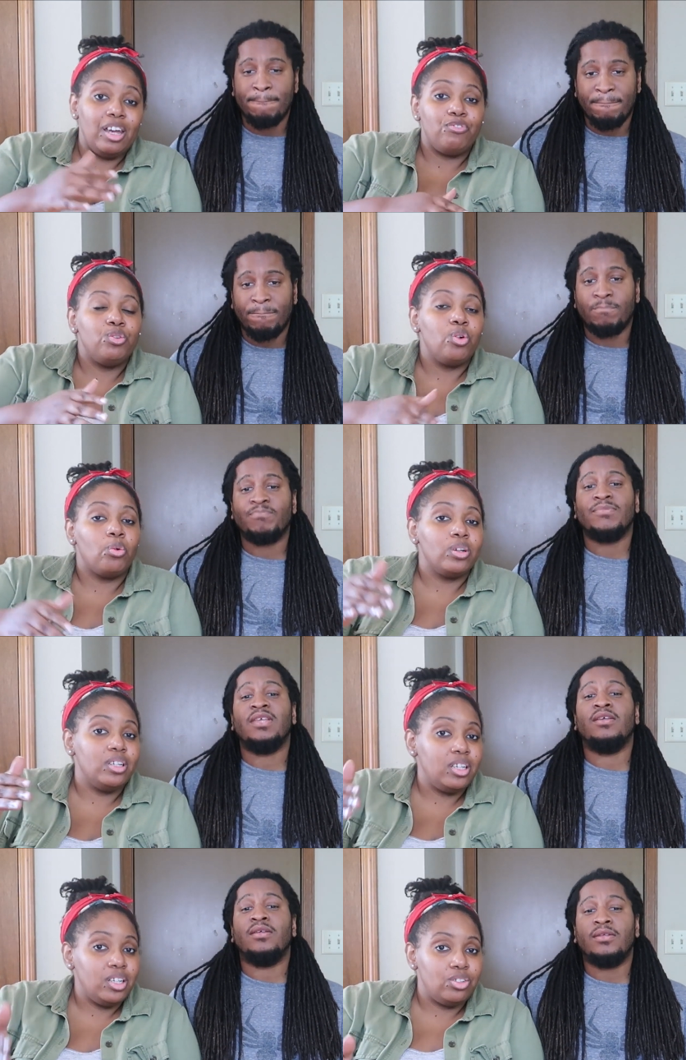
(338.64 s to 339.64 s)
Speaker 1: if you
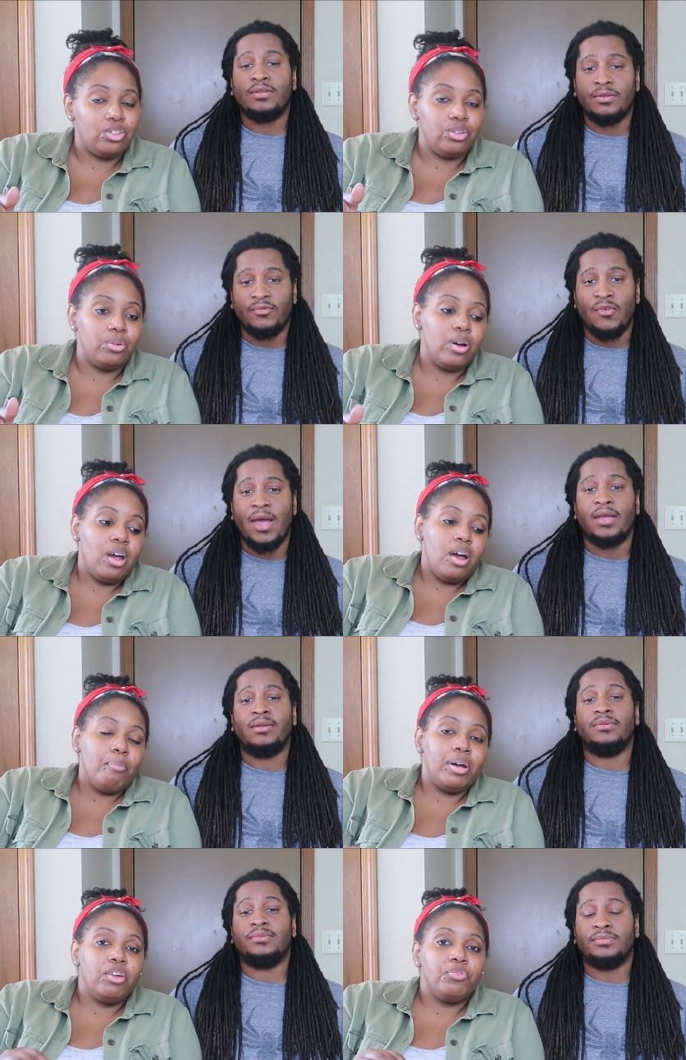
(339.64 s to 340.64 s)
don't need to. Right.
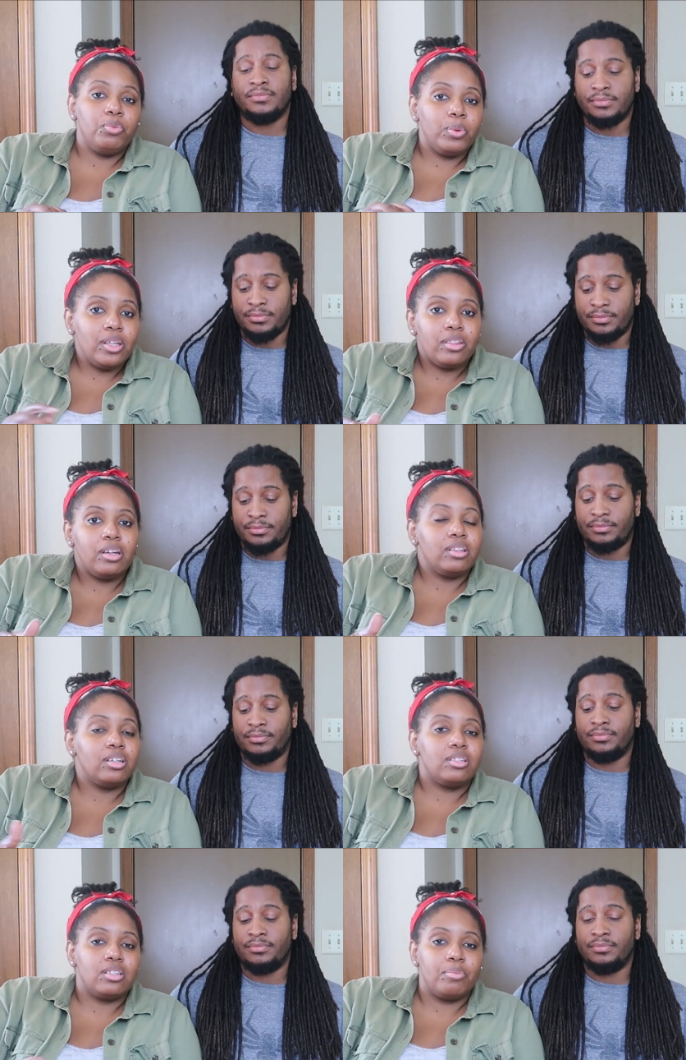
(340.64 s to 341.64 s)
But if we think
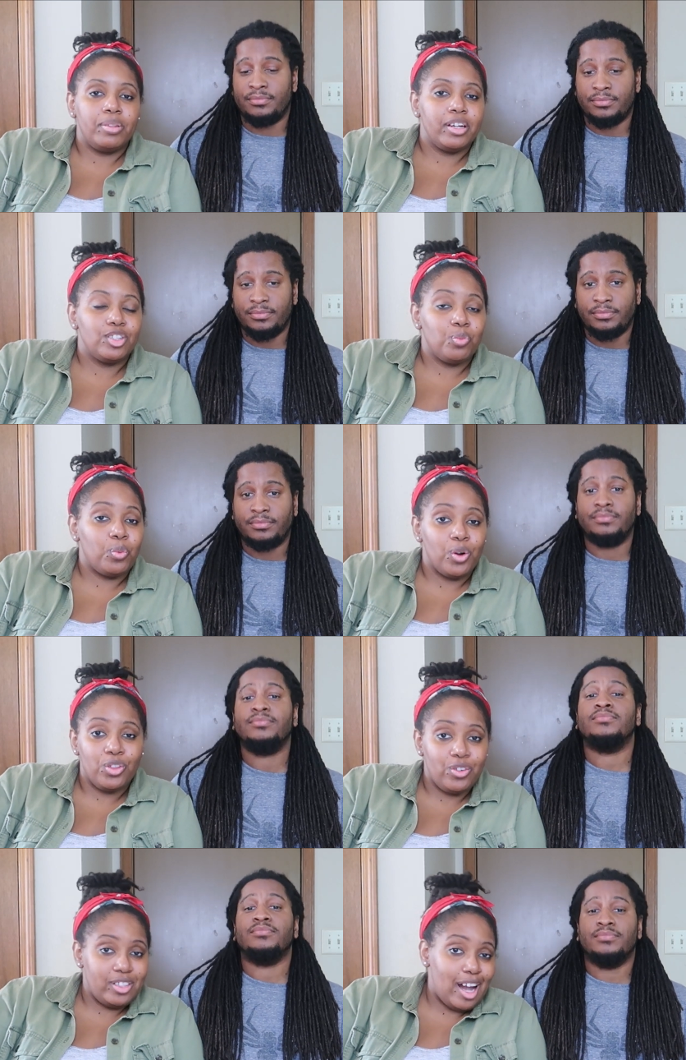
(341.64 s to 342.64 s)
that something is
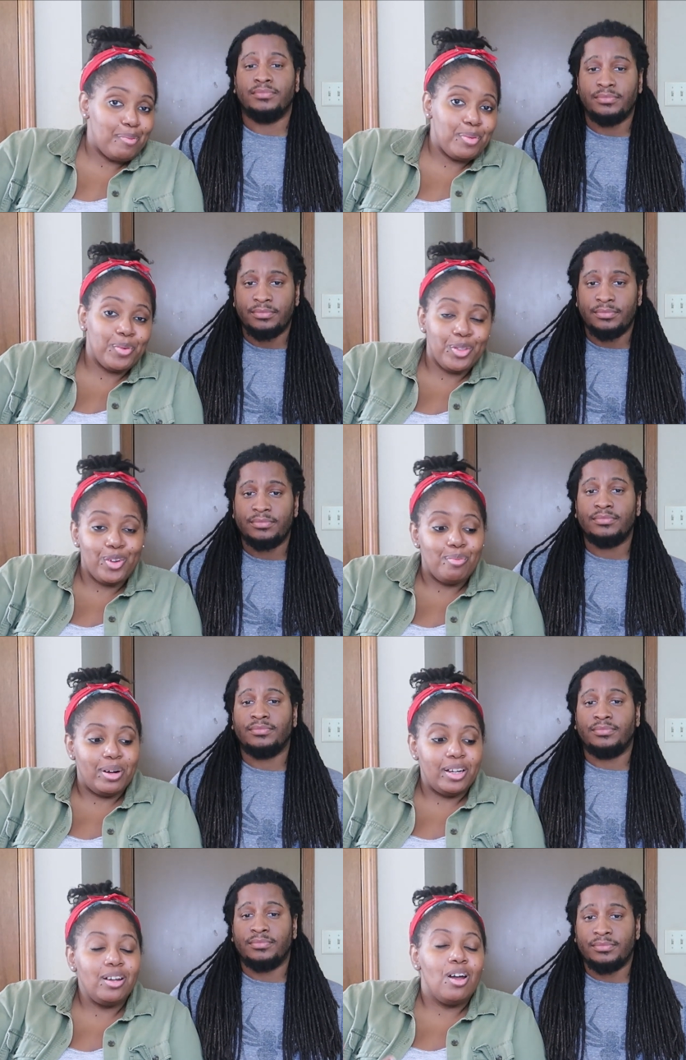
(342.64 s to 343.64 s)
worth your time and worth your
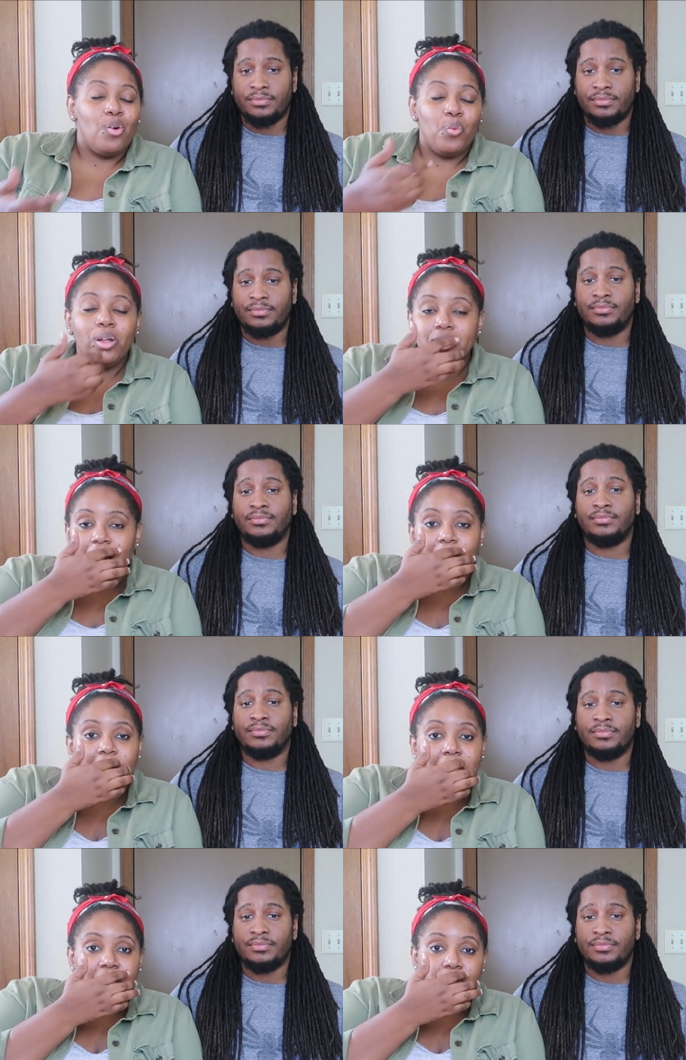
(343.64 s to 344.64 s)
money, we'll
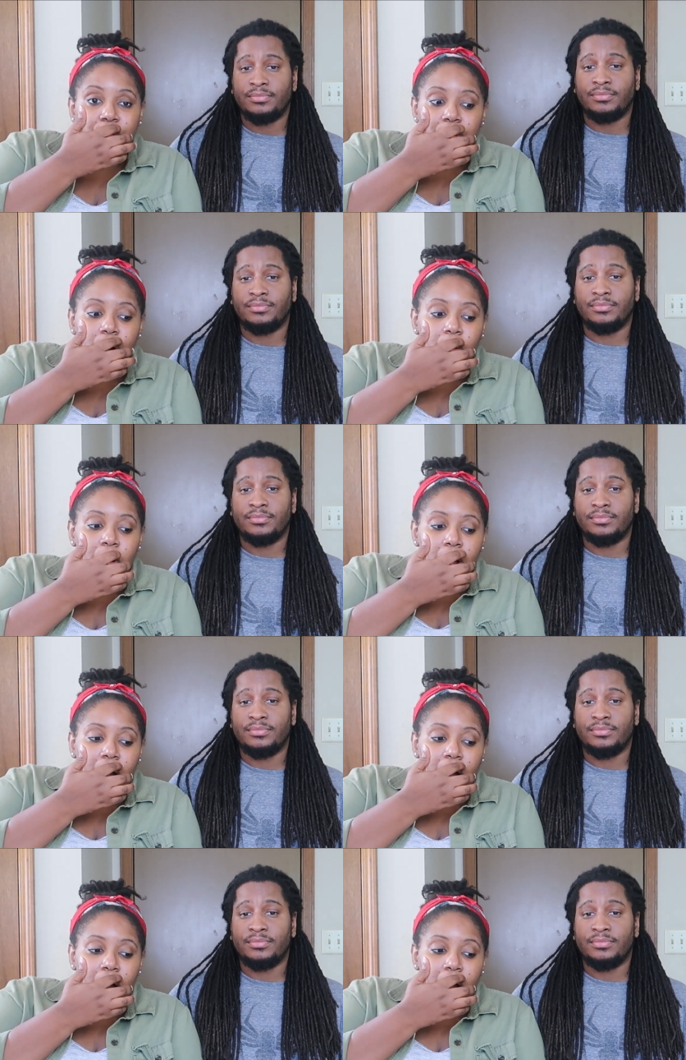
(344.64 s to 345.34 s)
definitely let you know.